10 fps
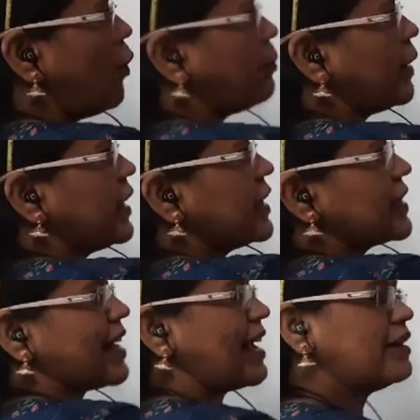how many
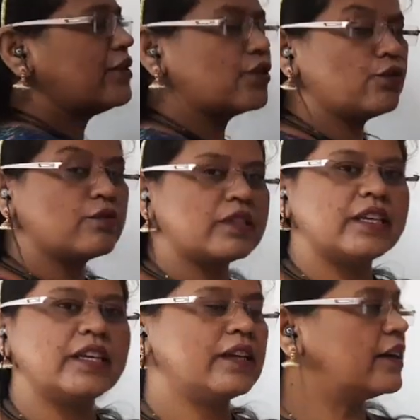sides you
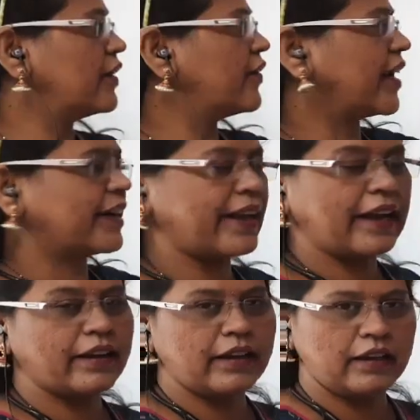see here in
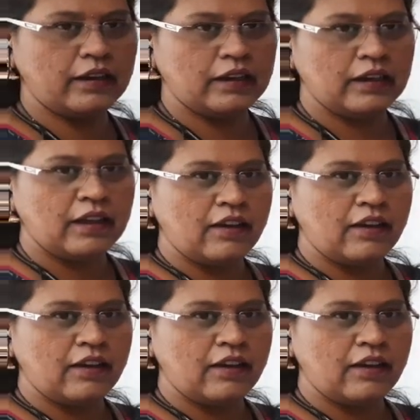rectangle?